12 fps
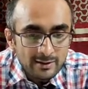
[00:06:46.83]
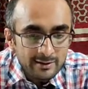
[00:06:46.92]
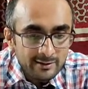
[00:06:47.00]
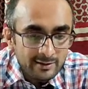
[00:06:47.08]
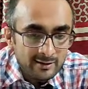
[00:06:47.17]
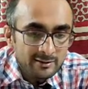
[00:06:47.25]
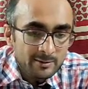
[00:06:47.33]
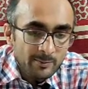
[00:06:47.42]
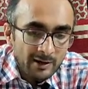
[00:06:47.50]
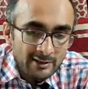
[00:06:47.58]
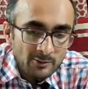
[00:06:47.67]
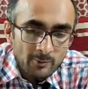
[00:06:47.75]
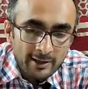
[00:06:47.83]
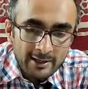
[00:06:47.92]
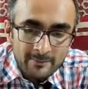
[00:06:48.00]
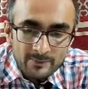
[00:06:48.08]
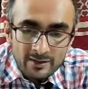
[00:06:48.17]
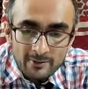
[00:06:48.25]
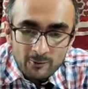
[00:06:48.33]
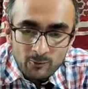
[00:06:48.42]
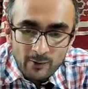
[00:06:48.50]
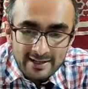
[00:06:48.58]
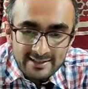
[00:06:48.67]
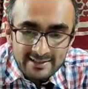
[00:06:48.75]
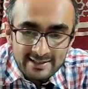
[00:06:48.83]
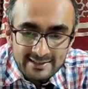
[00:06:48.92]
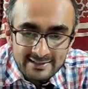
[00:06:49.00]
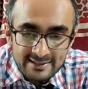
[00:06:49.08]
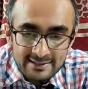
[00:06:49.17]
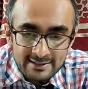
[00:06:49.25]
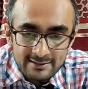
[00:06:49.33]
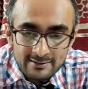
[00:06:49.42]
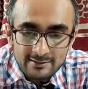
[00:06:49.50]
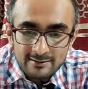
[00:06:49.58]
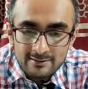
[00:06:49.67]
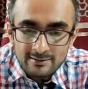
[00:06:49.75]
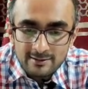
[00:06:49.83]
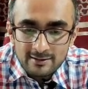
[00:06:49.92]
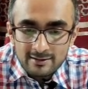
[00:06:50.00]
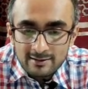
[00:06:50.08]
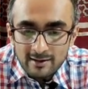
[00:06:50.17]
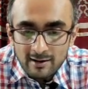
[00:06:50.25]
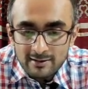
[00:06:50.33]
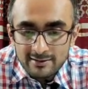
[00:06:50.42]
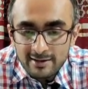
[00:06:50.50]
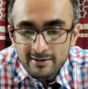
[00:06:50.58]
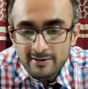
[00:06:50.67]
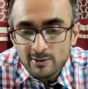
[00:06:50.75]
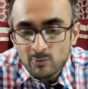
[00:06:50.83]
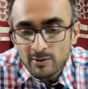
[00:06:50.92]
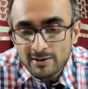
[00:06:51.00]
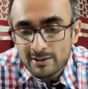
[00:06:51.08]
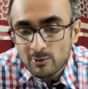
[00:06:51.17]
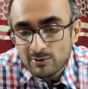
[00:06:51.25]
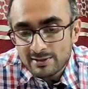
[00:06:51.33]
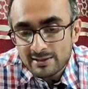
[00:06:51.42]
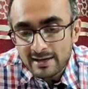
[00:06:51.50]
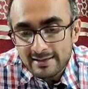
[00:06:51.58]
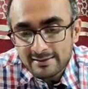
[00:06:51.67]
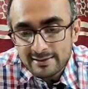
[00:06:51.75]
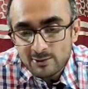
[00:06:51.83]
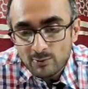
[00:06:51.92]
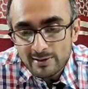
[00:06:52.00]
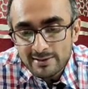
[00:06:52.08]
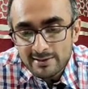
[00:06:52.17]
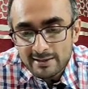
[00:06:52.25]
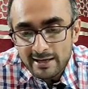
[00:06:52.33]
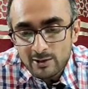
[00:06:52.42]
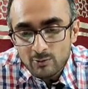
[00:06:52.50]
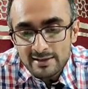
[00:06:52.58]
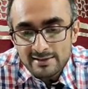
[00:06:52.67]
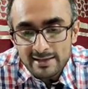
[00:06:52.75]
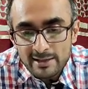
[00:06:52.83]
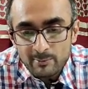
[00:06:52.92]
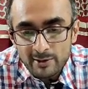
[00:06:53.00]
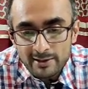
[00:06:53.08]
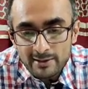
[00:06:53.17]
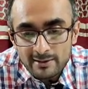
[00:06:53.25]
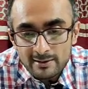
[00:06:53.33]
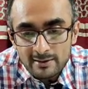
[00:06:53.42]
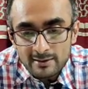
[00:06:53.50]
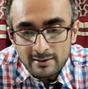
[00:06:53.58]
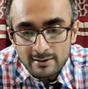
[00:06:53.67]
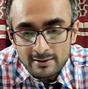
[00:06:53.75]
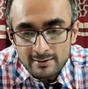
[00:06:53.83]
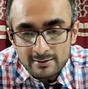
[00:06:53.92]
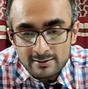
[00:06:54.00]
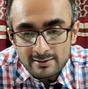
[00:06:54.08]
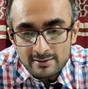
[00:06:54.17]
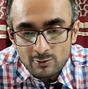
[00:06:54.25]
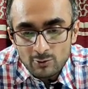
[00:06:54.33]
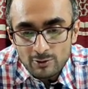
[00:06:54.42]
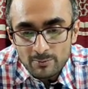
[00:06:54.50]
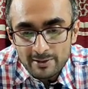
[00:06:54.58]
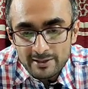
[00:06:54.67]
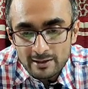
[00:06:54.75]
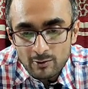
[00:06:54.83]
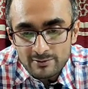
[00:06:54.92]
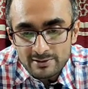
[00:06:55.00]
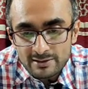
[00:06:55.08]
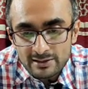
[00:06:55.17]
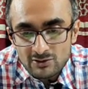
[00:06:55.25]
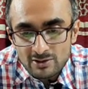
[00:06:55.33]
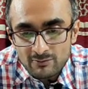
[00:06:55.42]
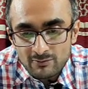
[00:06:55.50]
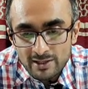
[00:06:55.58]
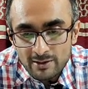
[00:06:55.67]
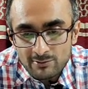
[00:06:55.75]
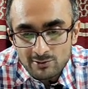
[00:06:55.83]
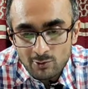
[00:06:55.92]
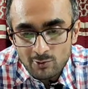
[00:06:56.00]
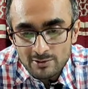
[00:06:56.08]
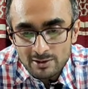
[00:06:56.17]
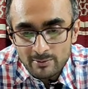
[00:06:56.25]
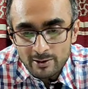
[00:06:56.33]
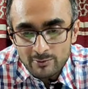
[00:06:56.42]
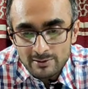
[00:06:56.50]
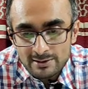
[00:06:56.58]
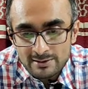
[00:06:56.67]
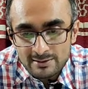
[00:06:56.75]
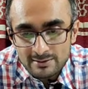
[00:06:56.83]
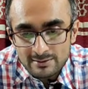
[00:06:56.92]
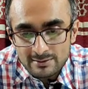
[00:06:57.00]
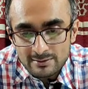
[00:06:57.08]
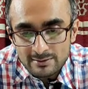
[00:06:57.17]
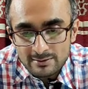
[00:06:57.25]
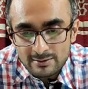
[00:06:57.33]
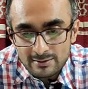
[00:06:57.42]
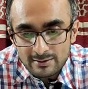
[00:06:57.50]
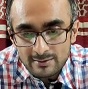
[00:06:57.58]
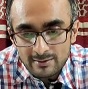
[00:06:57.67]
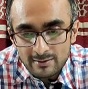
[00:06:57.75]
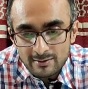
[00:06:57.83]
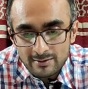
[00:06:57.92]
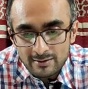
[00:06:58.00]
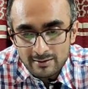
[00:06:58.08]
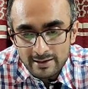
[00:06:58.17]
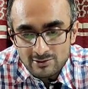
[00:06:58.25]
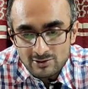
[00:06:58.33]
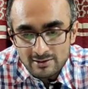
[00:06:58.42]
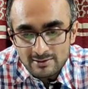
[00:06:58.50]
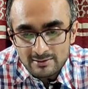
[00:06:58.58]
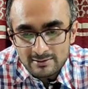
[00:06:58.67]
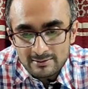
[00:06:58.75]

In another pathway, fatty acid, they are converted, oxidized into acetyl-coenzyme A. This is called beta oxidation. We have talked about this in earlier lecture.